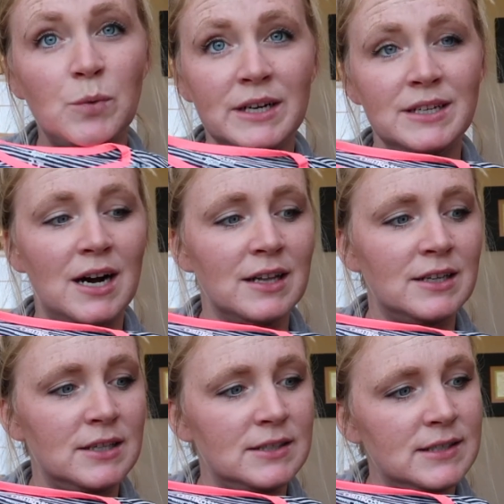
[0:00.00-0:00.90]

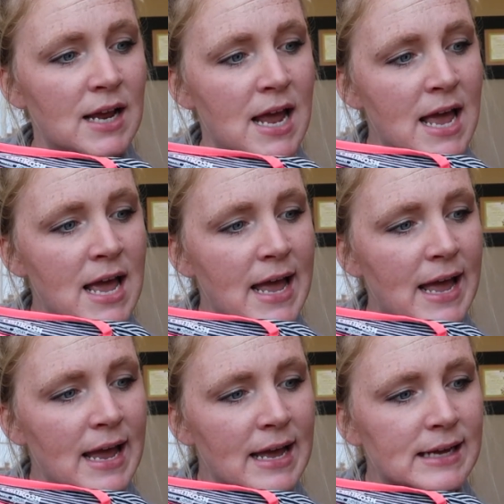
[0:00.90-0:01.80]
$20.
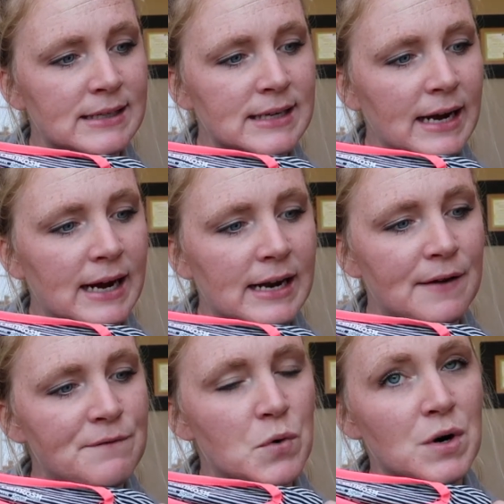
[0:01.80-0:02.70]
And I got
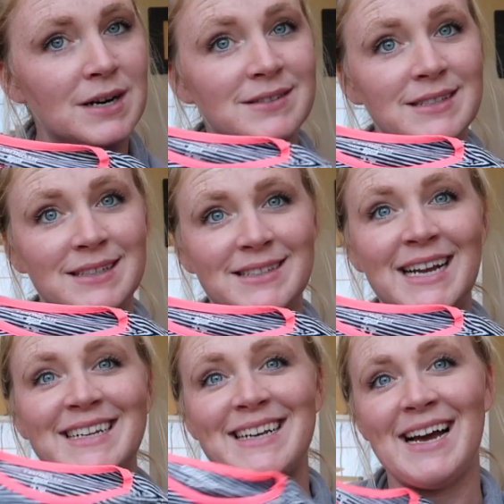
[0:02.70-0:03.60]
it for
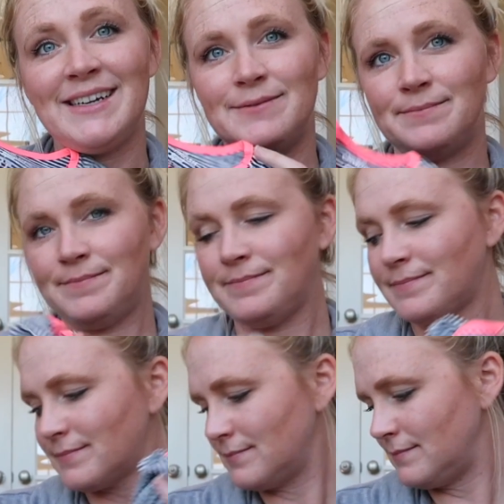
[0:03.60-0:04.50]
$6.99.
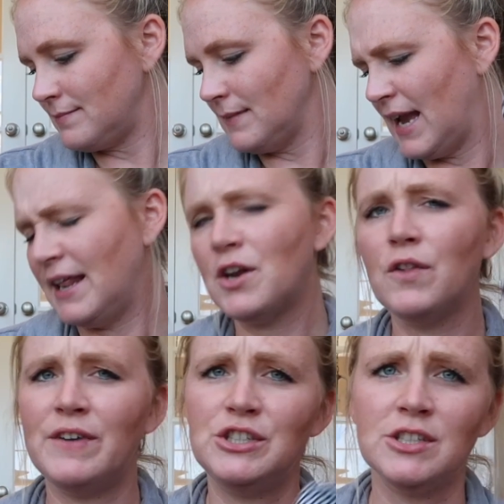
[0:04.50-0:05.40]
And
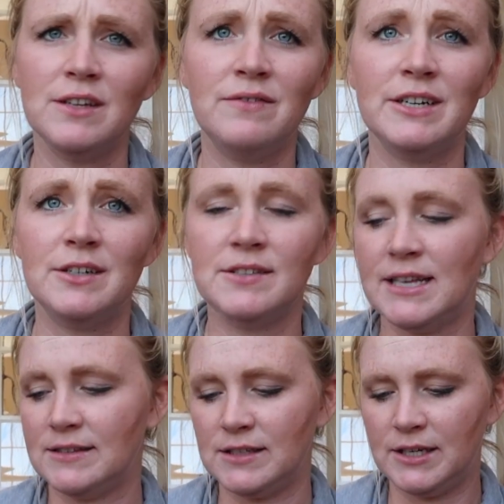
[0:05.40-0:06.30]
it'll eventually fit her, so
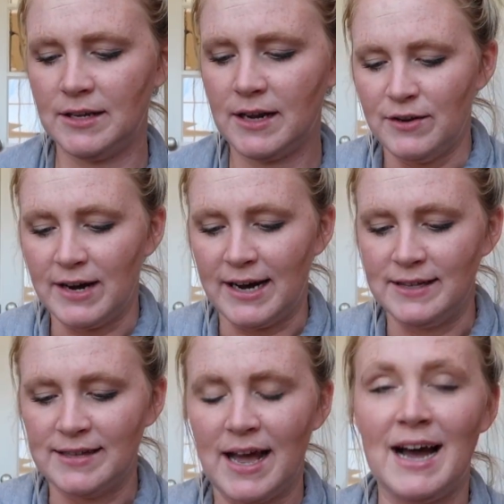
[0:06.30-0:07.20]
that's good. You
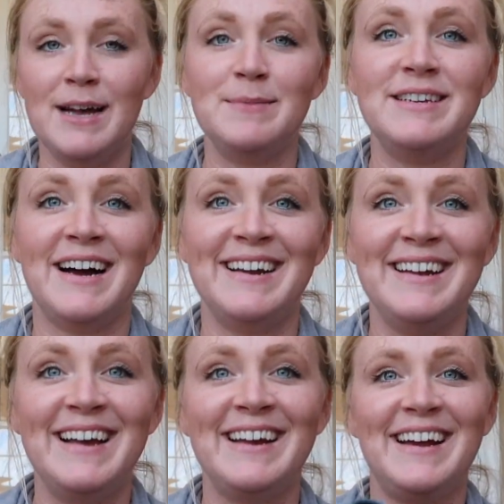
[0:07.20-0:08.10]
guys, I'm
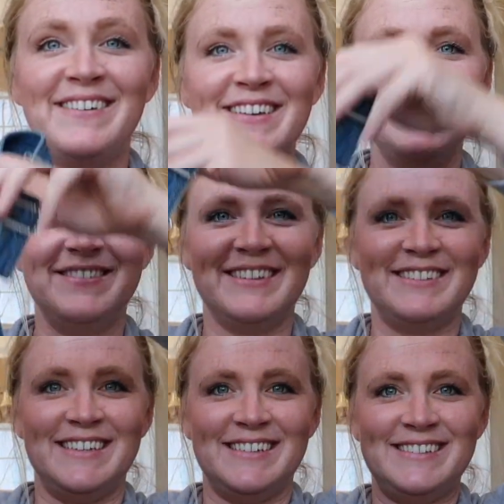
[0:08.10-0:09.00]
dying at how cute
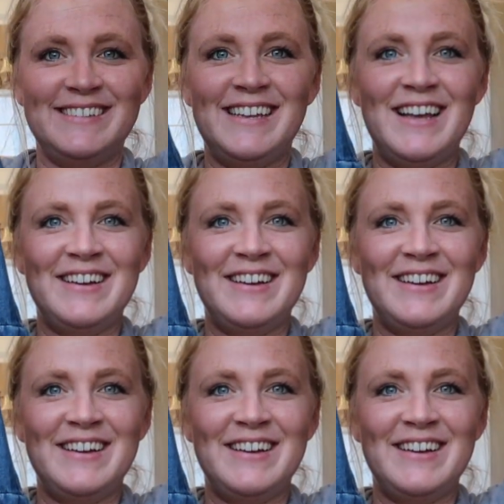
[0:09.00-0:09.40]
this is.